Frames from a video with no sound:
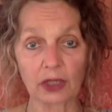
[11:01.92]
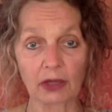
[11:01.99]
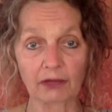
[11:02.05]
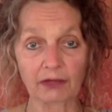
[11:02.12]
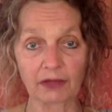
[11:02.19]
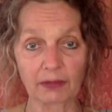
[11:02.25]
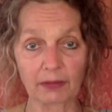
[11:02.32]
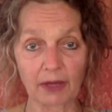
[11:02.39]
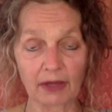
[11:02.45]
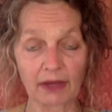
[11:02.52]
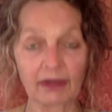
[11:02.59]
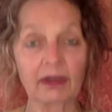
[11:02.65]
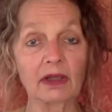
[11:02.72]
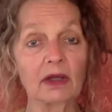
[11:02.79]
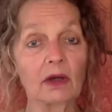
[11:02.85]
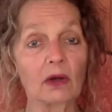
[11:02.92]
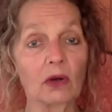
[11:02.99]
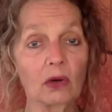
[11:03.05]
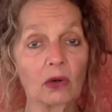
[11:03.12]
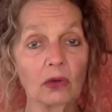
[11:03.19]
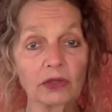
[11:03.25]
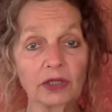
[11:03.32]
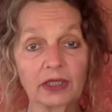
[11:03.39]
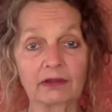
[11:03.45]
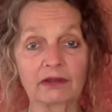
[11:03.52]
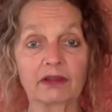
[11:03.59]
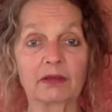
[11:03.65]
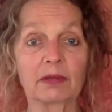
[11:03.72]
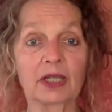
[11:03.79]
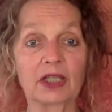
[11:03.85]
of the month. All the
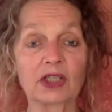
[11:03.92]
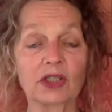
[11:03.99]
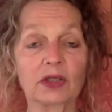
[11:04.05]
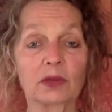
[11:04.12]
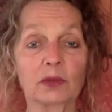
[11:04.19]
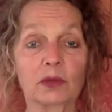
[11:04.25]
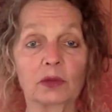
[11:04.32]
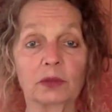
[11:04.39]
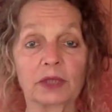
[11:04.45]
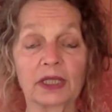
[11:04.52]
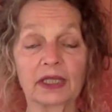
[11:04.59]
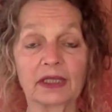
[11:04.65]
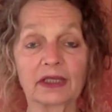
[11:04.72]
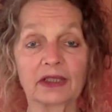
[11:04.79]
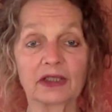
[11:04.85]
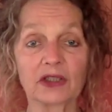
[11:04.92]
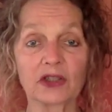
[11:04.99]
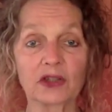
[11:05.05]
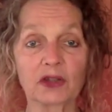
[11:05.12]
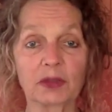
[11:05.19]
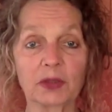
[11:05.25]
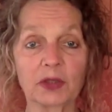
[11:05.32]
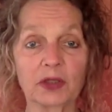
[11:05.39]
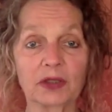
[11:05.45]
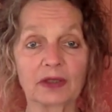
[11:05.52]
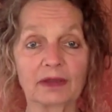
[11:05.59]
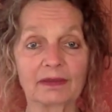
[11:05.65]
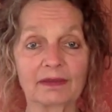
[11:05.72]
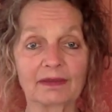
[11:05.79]
information will be in the description.